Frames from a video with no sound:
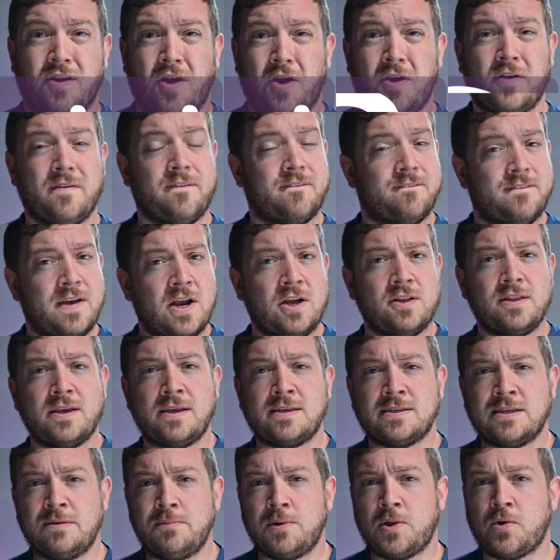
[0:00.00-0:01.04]
are fairly
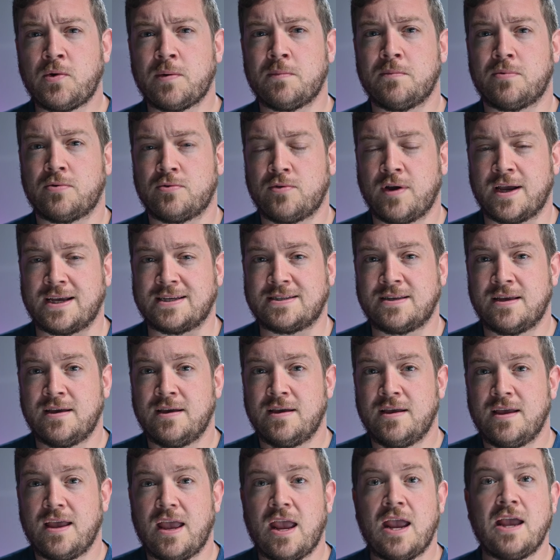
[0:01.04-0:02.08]
similar in price
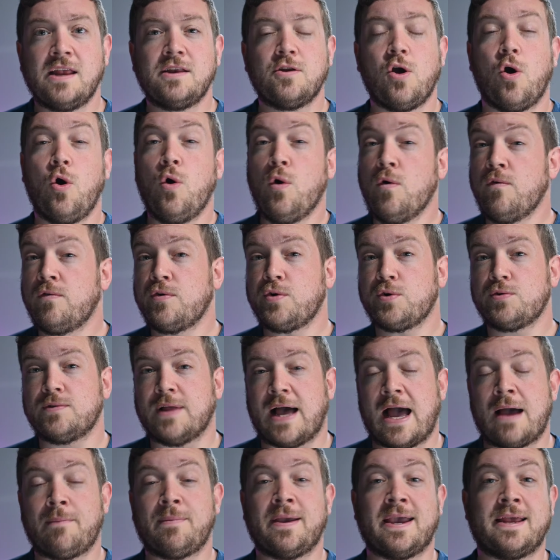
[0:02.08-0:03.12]
and
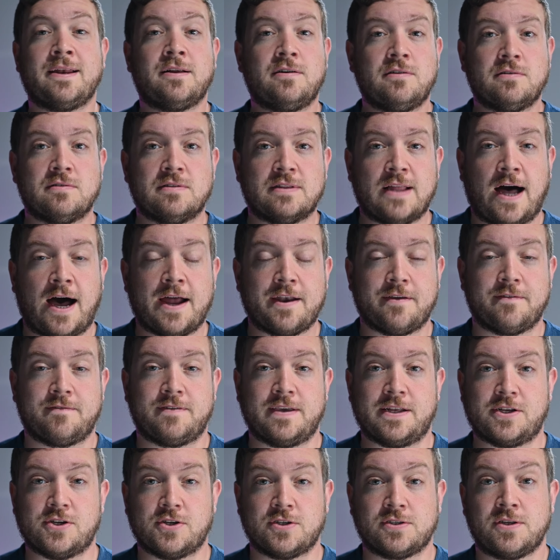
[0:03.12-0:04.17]
overlap in a lot of
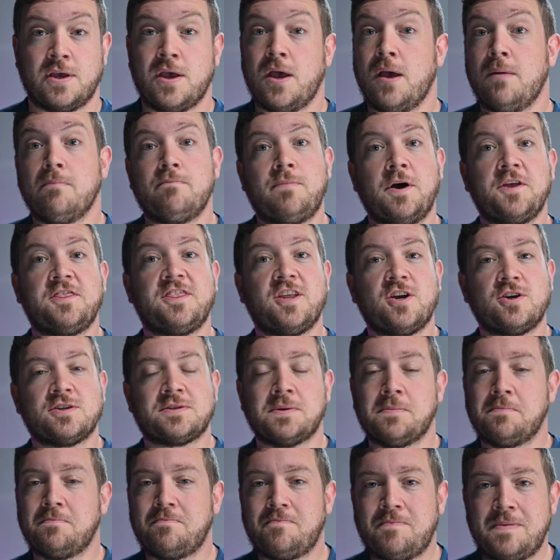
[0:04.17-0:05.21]
features, but there are
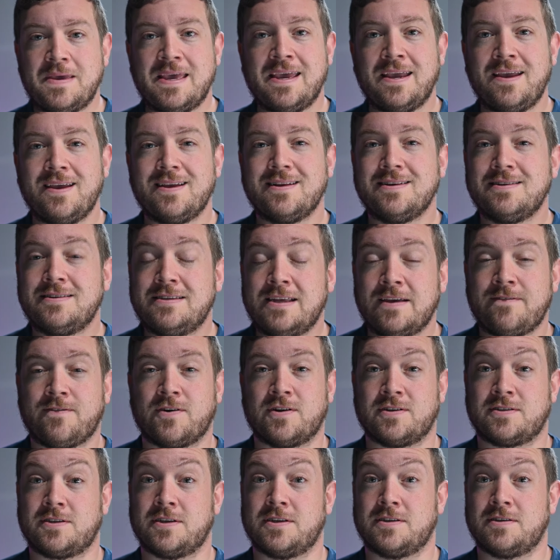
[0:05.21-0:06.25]
some big
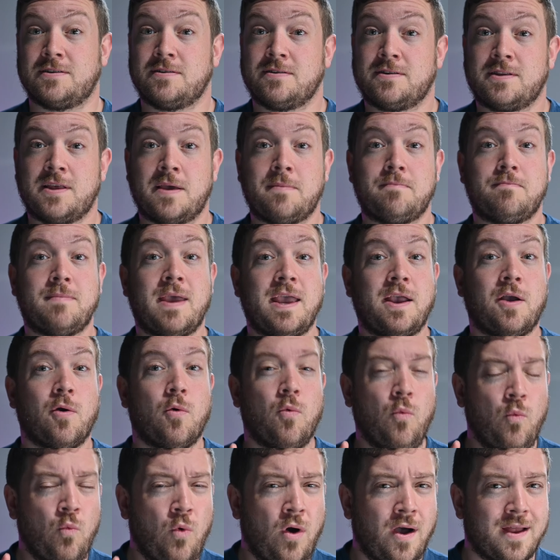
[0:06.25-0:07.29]
differences that make
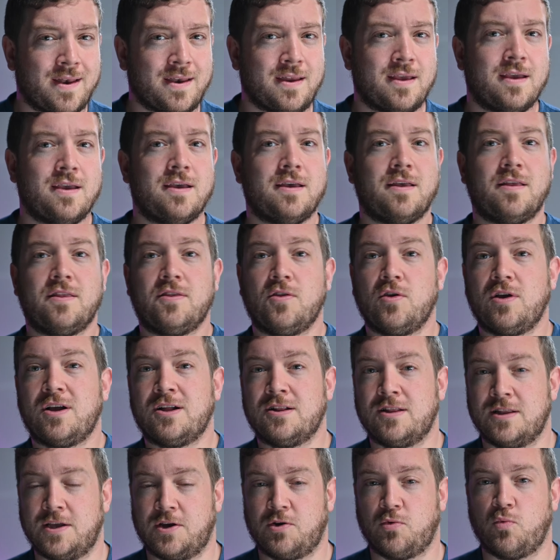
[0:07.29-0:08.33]
one the
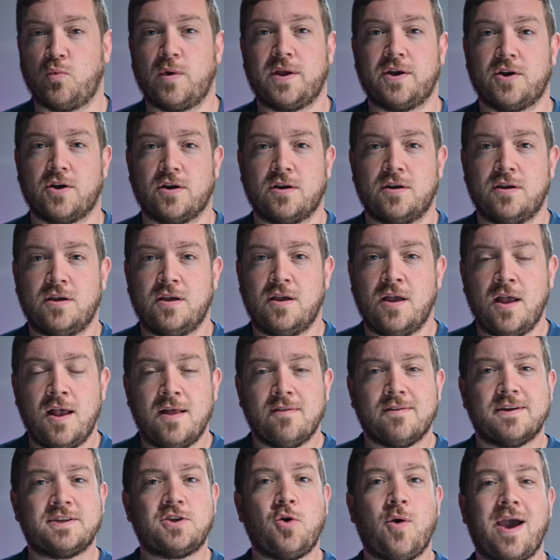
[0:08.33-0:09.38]
clear winner.
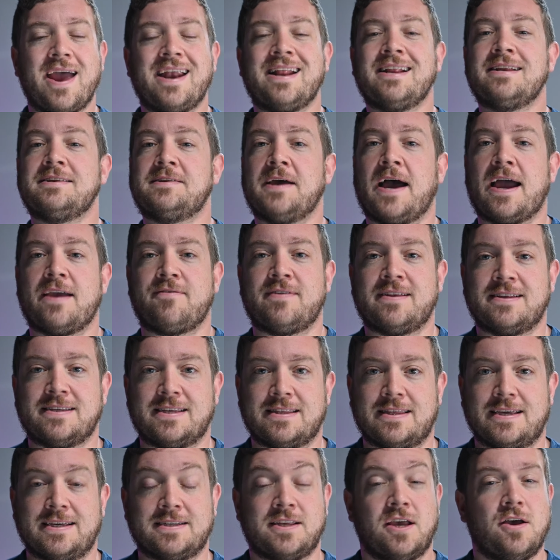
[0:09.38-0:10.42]
Let's go ahead and dive into
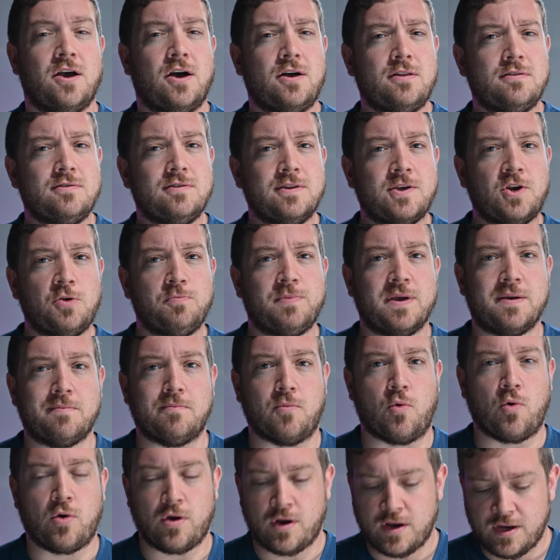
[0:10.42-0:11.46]
these a little bit
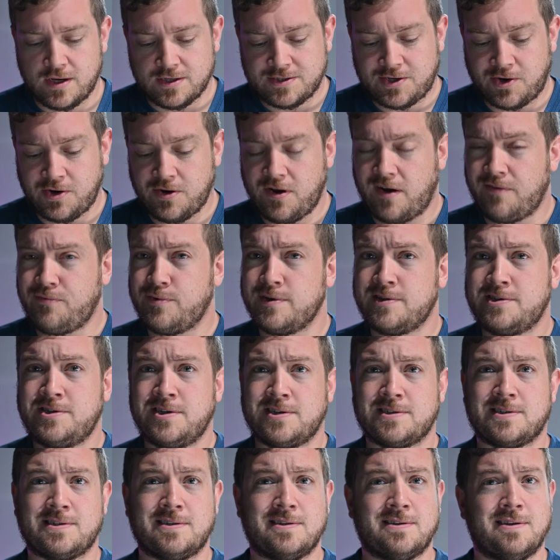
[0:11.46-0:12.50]
more, starting off with
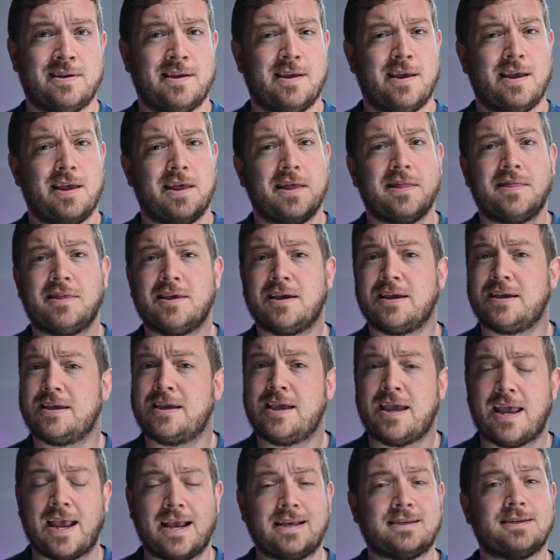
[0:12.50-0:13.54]
just the
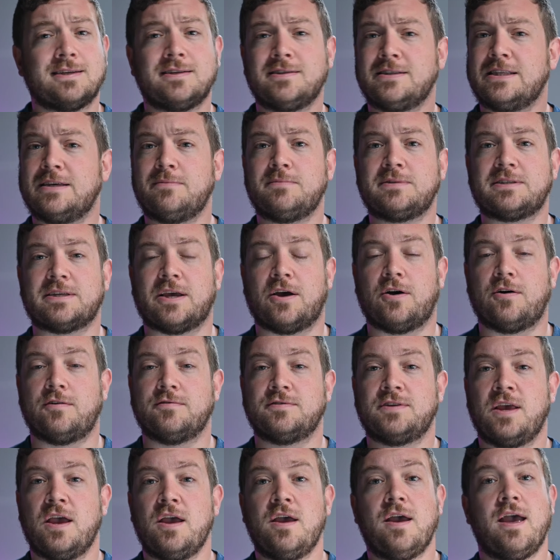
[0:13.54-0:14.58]
cases themselves.